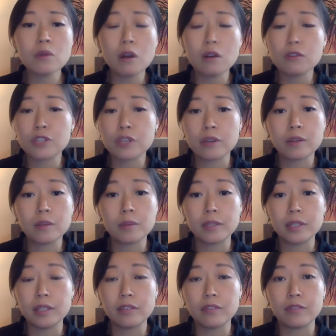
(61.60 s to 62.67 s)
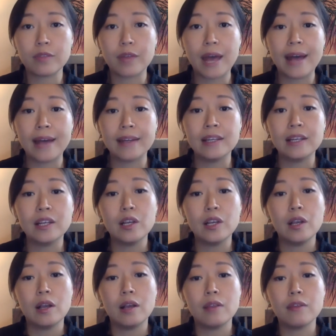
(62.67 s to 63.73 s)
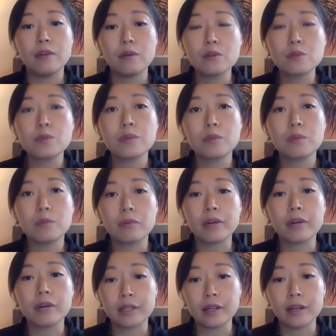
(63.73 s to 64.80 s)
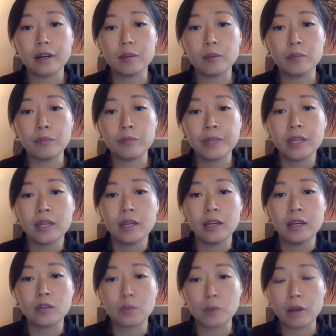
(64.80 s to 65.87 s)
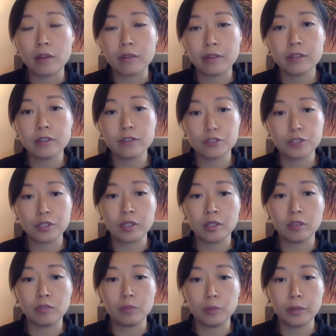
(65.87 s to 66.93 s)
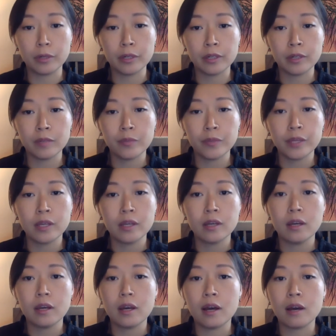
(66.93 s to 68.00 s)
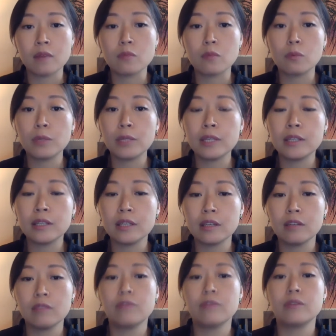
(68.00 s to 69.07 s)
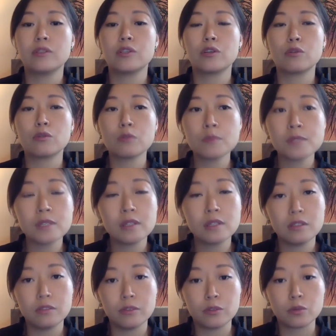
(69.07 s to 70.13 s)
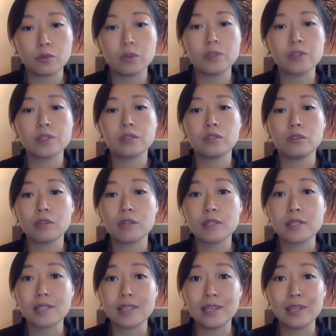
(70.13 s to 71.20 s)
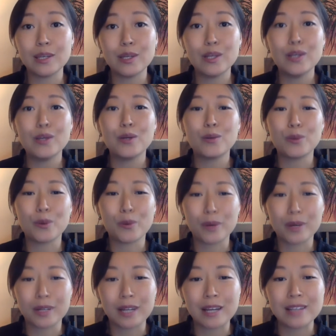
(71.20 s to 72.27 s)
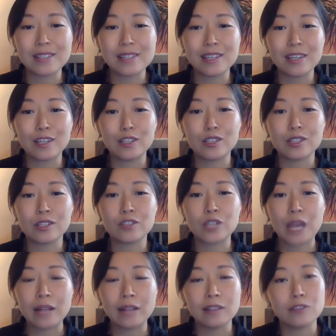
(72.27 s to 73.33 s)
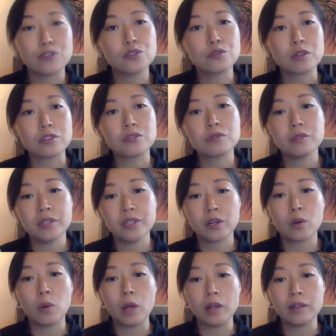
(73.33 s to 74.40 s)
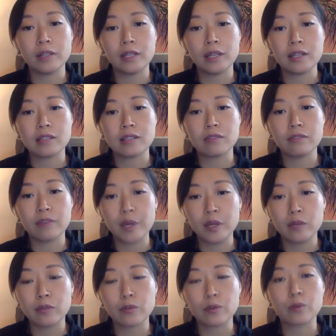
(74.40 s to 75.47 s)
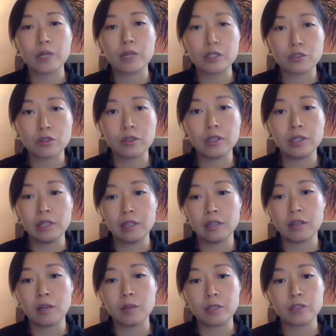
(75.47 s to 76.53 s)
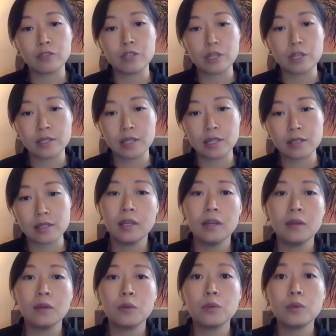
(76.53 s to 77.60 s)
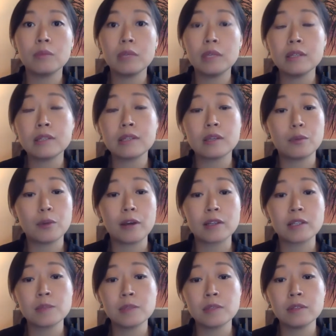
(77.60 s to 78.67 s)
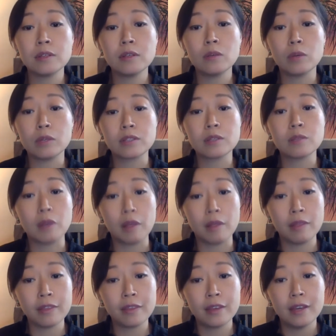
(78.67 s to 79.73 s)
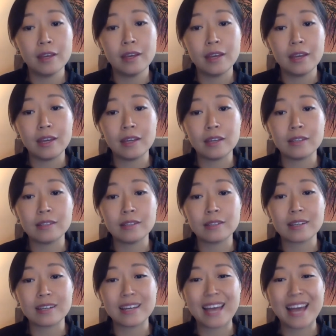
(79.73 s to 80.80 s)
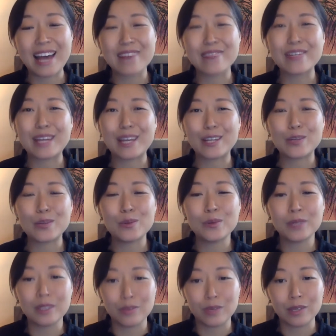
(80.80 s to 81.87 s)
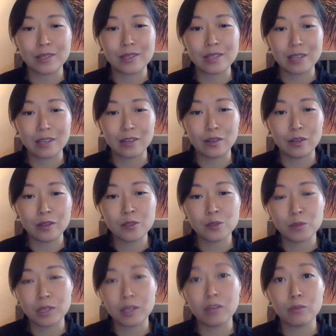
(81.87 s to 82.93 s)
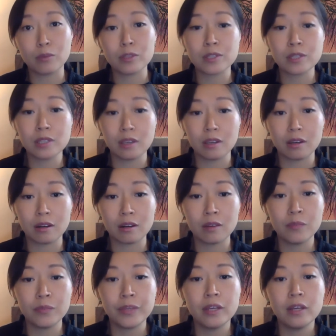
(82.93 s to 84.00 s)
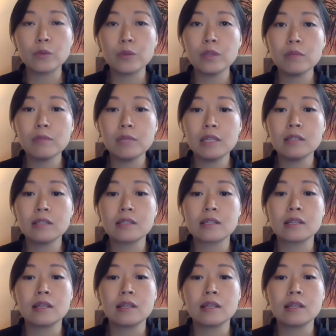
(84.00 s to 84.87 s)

all share the belief that those with more income and wealth should give more. Um, we give to groups and individuals in New York City who are organizing to challenge structural inequality and to fight for racial and economic justice. We meet approximately once a month and have an annual giving cycle. So we give once a year. And we meet